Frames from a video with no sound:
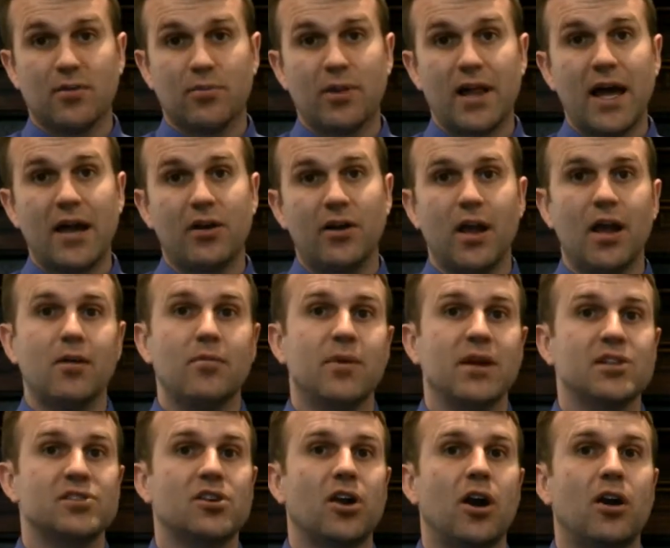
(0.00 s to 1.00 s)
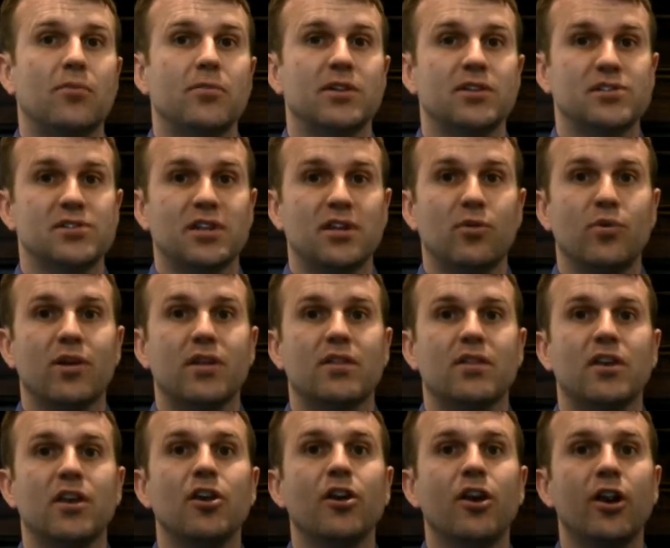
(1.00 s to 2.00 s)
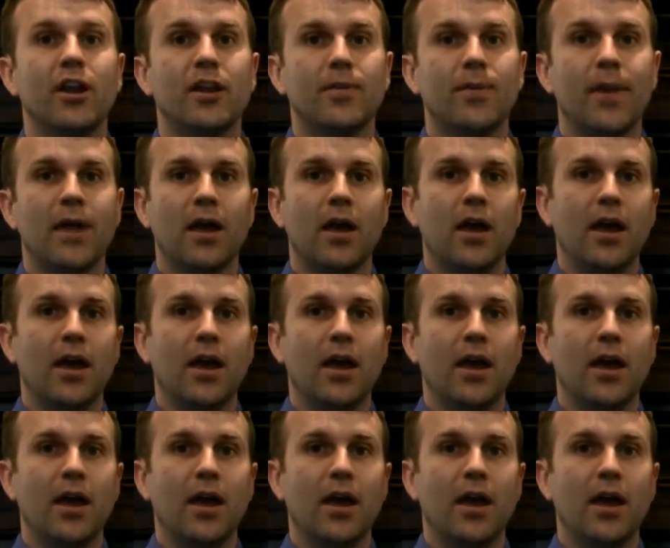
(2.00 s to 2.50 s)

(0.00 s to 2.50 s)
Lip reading: bladder and mix harmlessly with the urine,